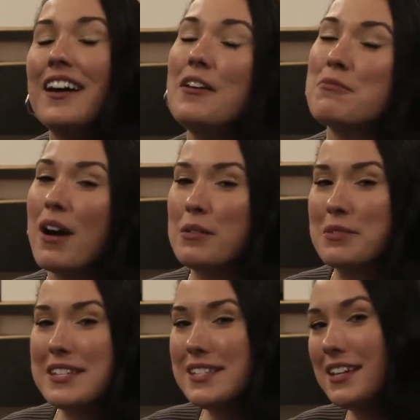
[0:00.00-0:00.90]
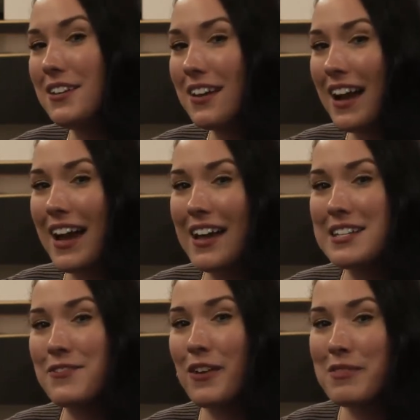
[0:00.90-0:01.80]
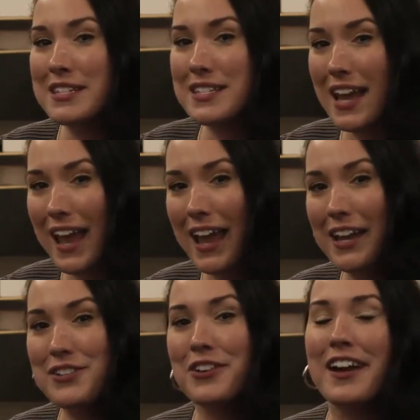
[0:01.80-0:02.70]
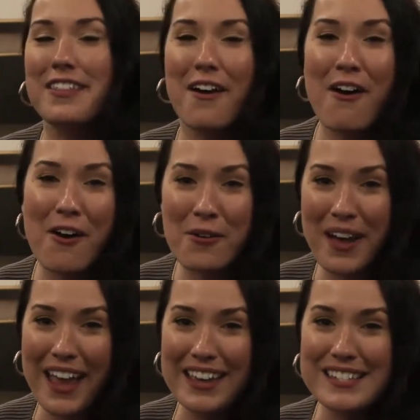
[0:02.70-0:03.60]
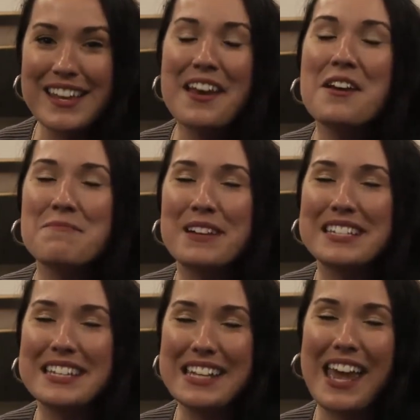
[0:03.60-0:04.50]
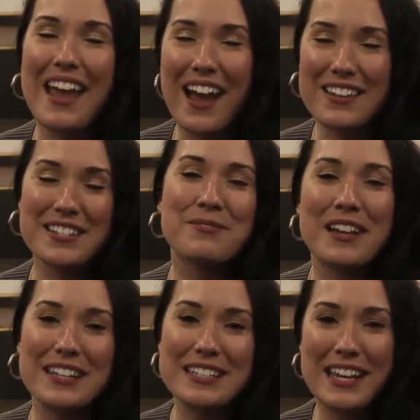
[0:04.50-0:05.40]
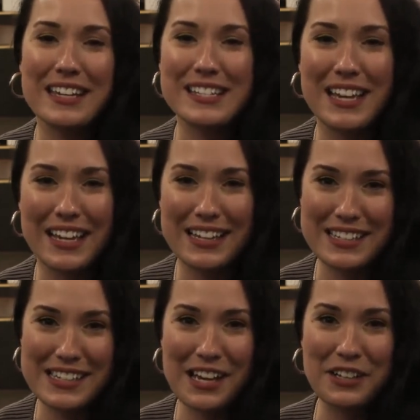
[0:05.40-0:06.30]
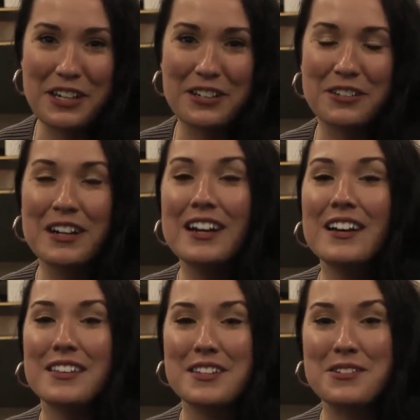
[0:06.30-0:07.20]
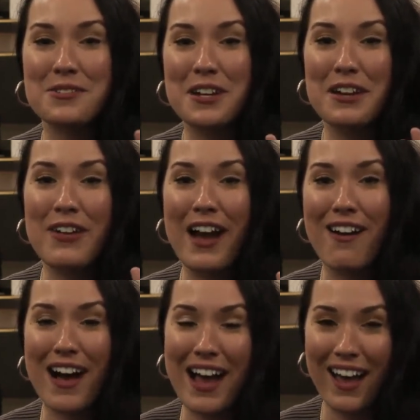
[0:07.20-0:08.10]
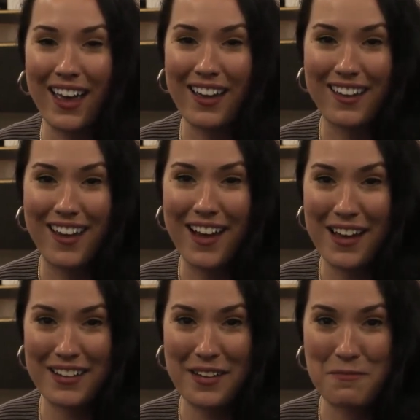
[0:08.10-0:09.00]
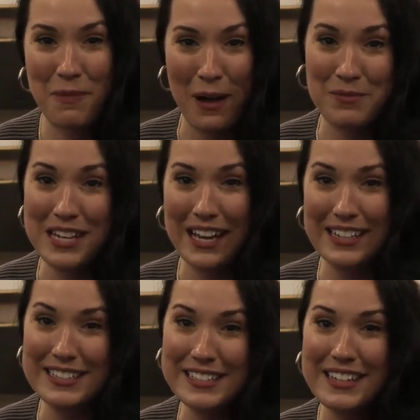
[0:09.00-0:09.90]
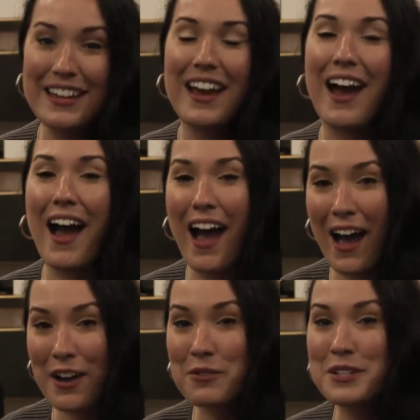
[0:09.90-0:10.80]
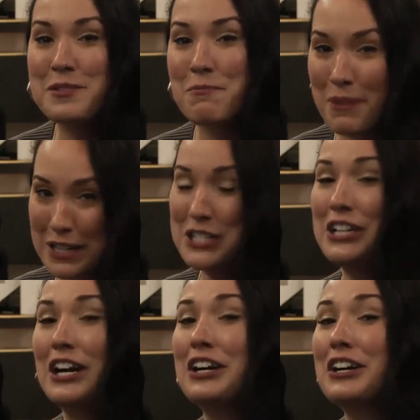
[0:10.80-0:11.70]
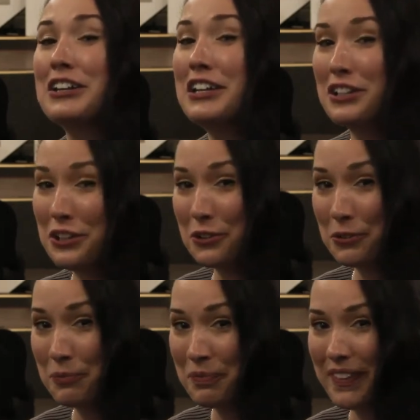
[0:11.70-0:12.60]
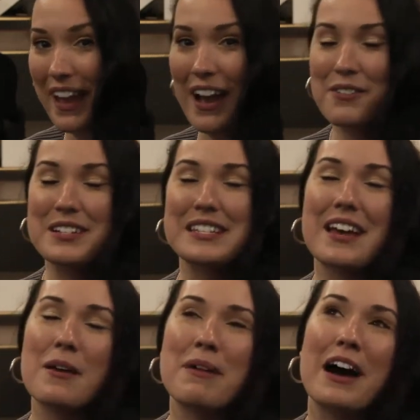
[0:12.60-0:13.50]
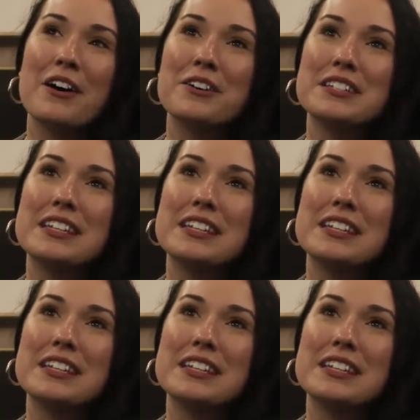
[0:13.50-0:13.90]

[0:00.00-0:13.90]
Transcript: probably seen you guys from the stage or in the hallways, but today I just wanted to take a second to tell you the story of how I got baptized. I was much younger than you. I was about